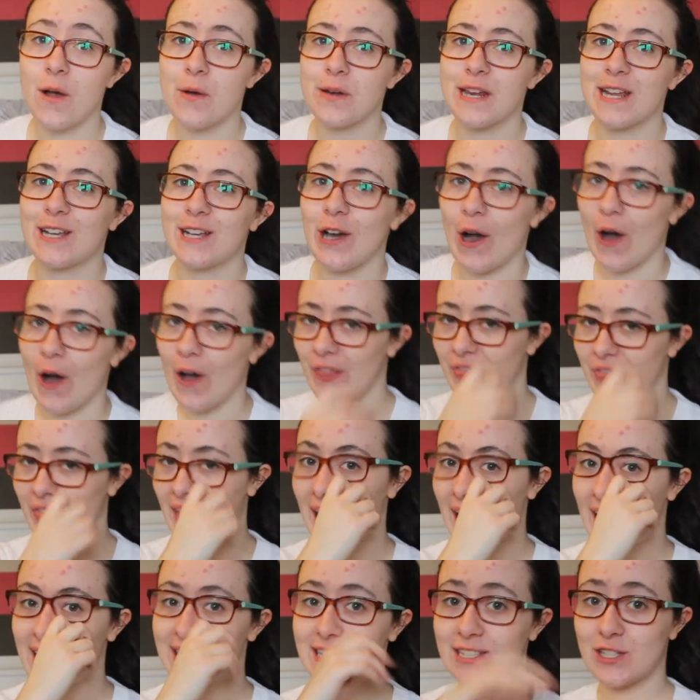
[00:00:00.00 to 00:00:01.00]
only got the
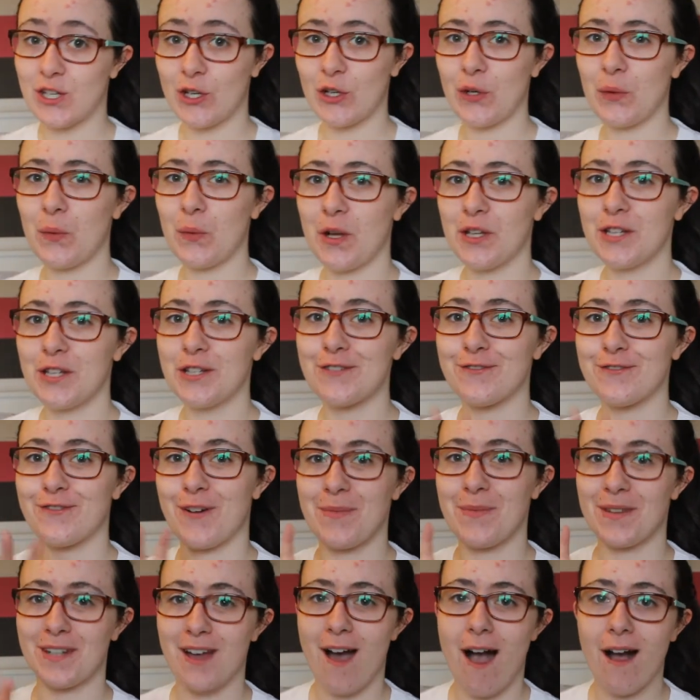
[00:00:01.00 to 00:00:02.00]
last 2 ones
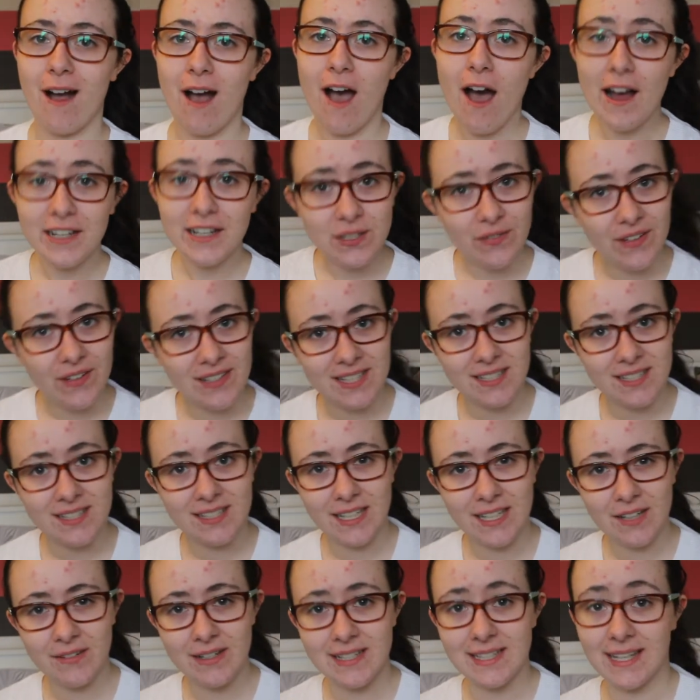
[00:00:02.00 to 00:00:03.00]
from the Dark Artificers
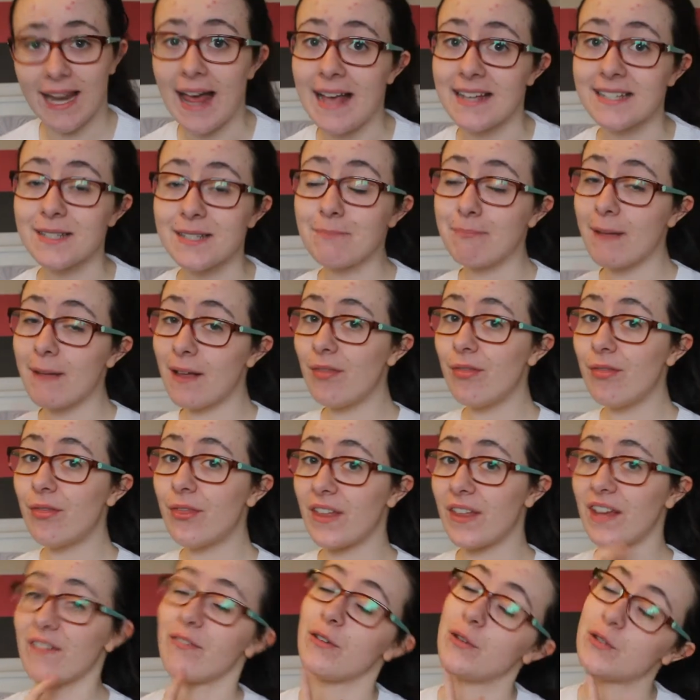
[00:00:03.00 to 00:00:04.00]
series last
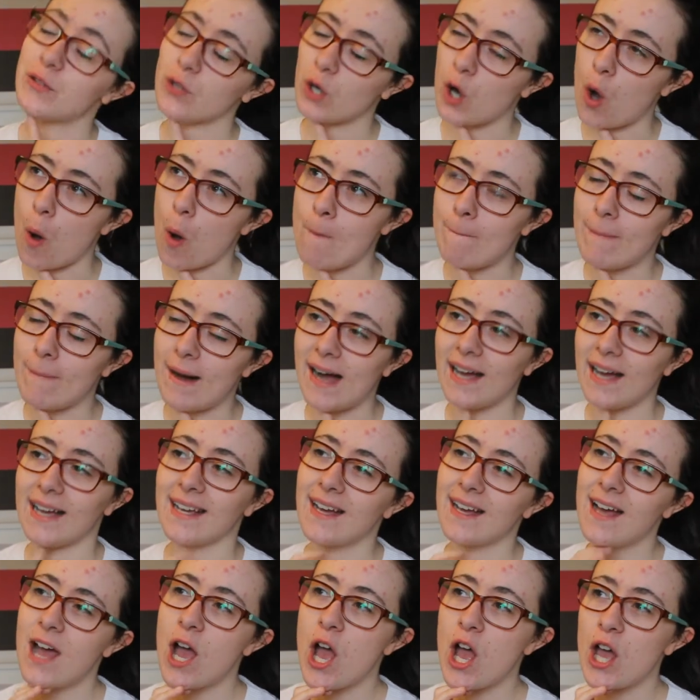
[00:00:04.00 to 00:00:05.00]
month, if you saw
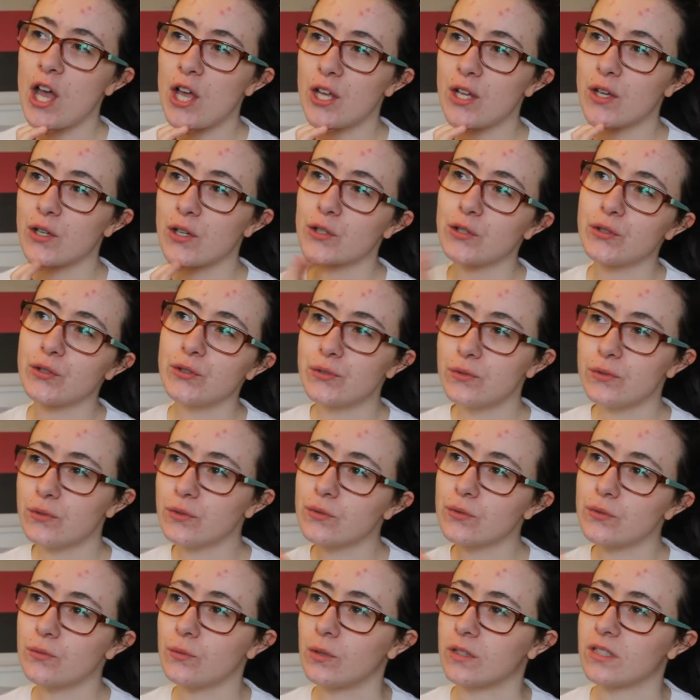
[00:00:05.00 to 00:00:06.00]
my,
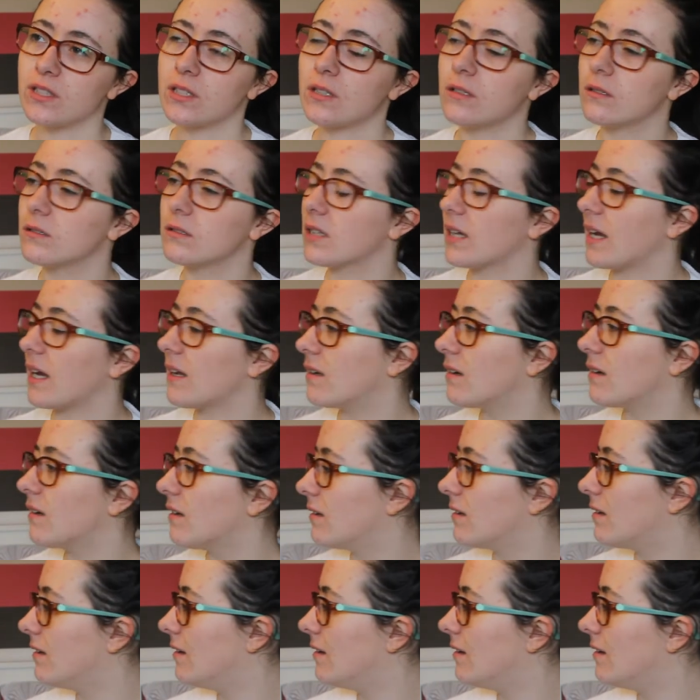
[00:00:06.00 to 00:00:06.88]
what's it called again?